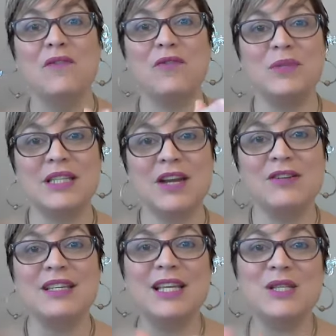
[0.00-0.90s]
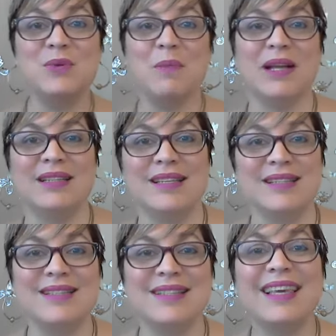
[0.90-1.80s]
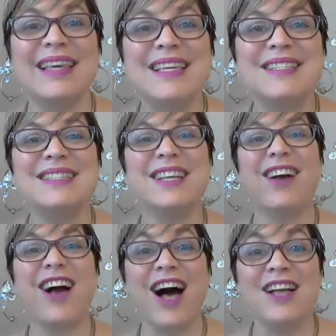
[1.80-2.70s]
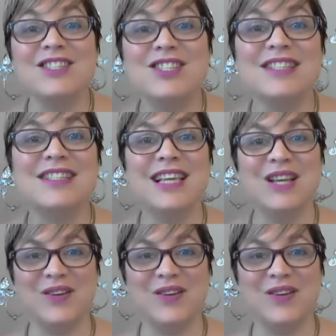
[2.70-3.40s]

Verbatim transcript: From Scarcity to Abundance, the keys to consciously